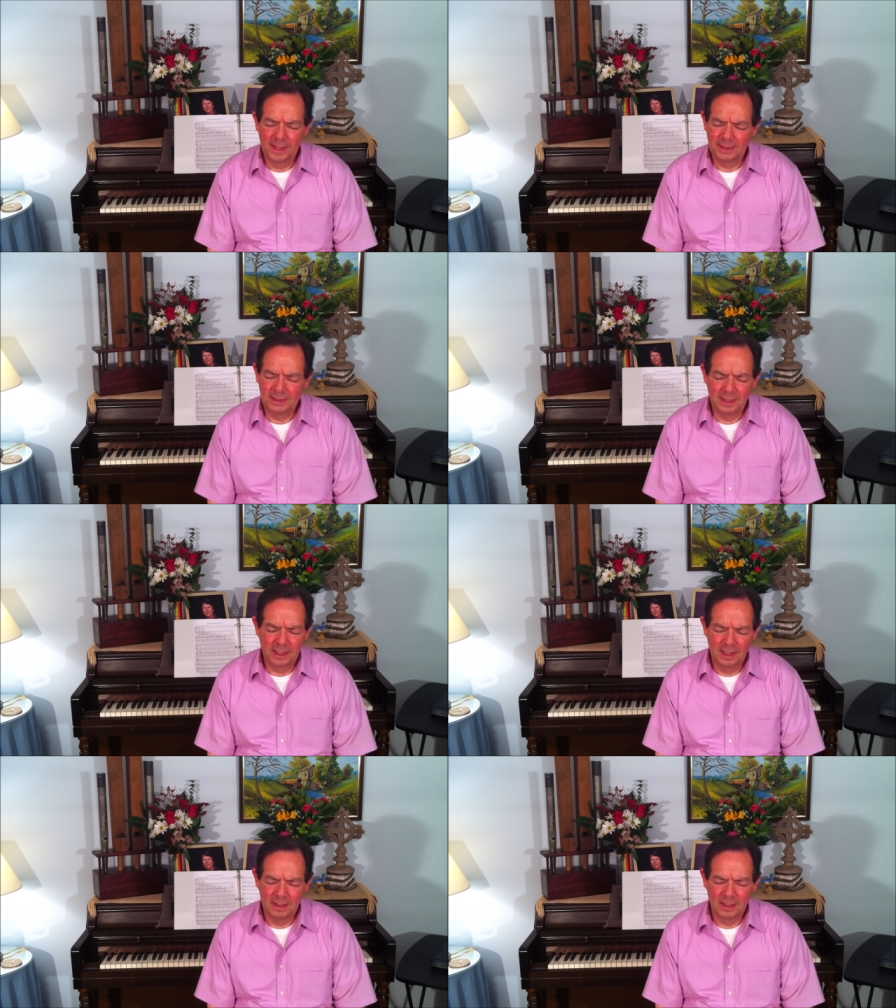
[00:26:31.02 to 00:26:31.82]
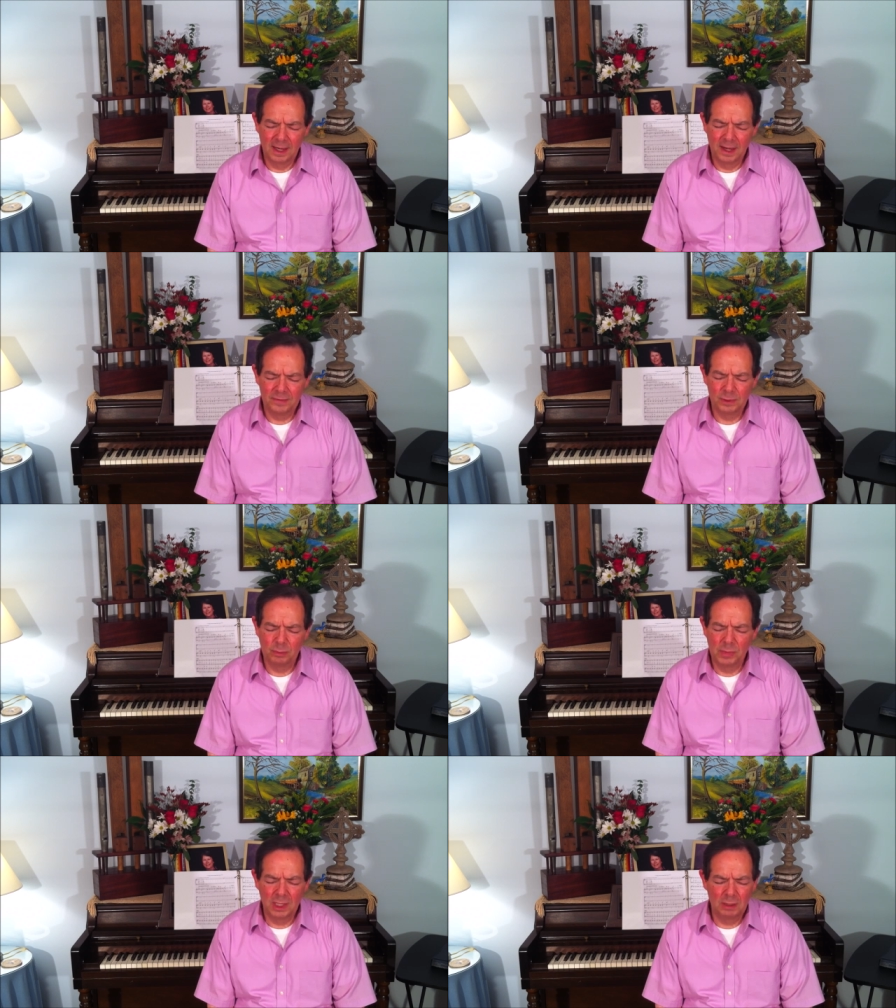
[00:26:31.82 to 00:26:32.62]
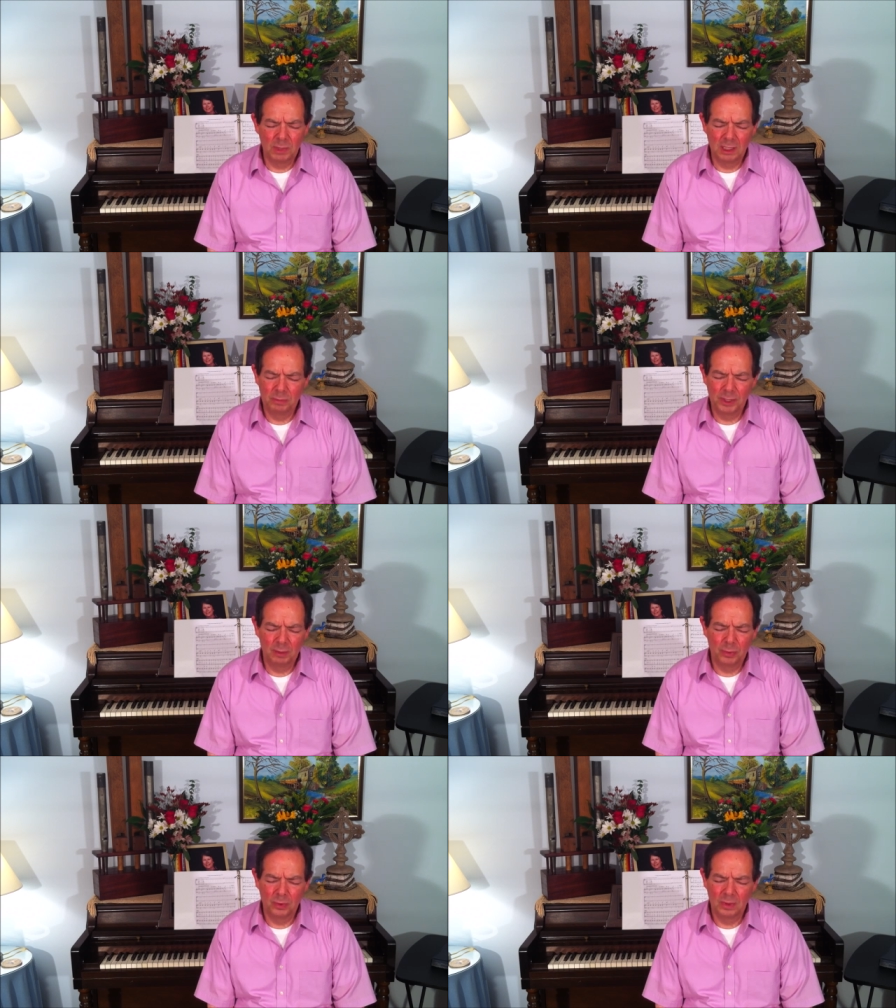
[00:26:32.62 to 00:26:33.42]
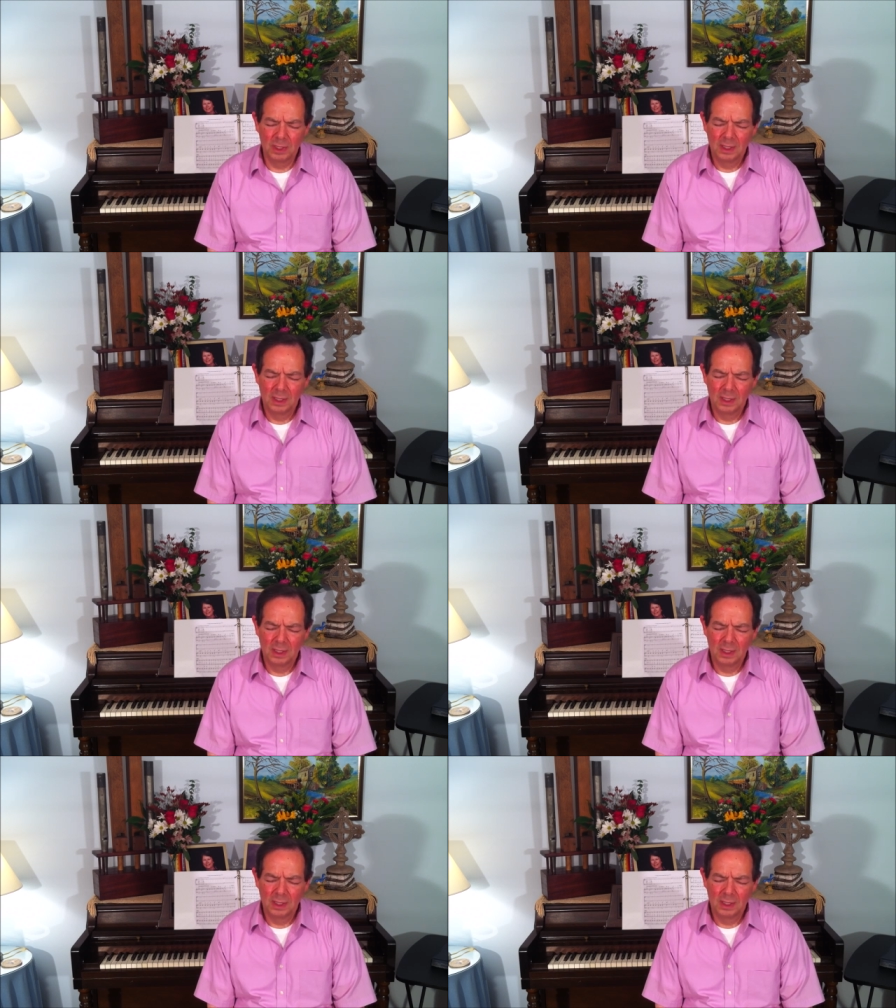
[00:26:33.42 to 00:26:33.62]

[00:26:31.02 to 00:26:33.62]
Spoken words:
that's taking the lives of many, many people,